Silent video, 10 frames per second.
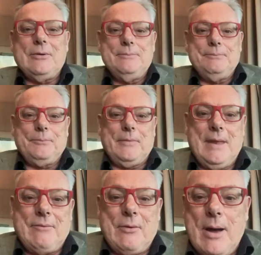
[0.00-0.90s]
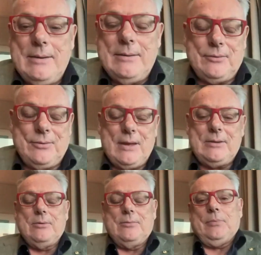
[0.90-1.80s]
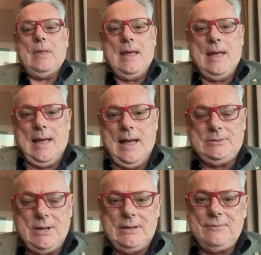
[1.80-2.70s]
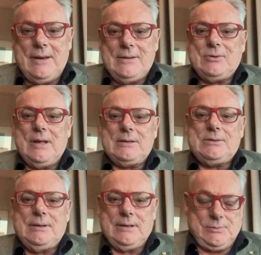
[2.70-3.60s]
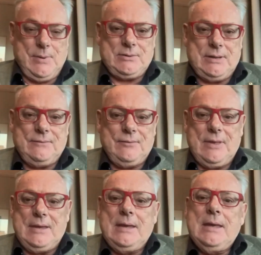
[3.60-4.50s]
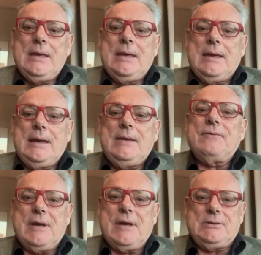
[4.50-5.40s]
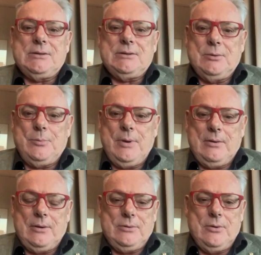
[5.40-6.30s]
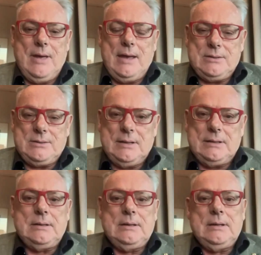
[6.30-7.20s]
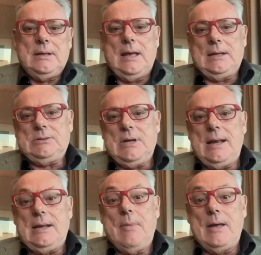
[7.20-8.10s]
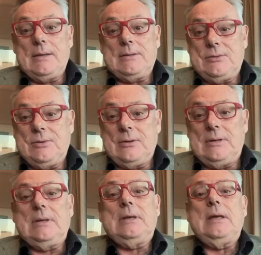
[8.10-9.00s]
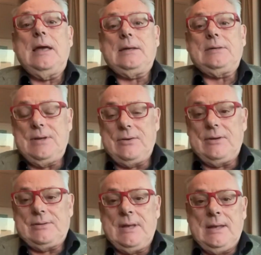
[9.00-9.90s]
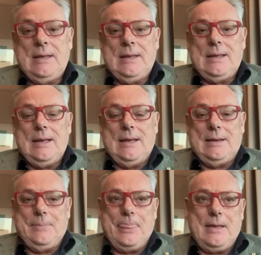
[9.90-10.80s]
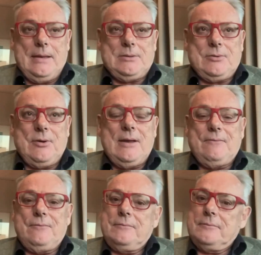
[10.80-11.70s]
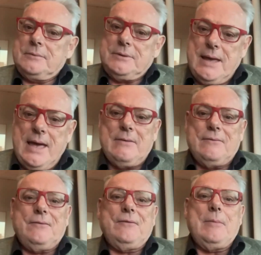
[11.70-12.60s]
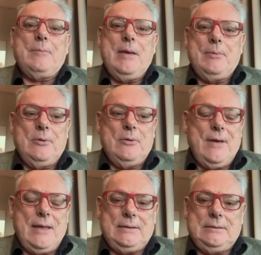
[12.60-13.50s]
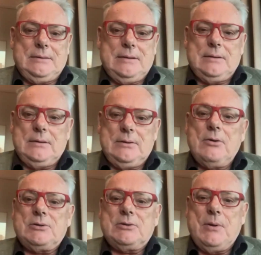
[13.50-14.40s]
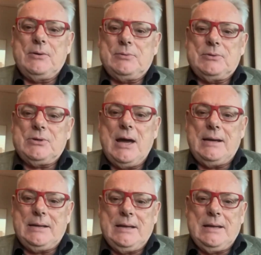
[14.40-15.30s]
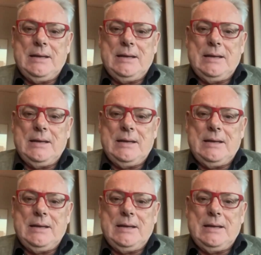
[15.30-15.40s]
afternoon, everyone. Thank you, Jing, for that introduction, and especially for the invitation to appear on your excellent China My Story series. It's great to have people who've had long experience with China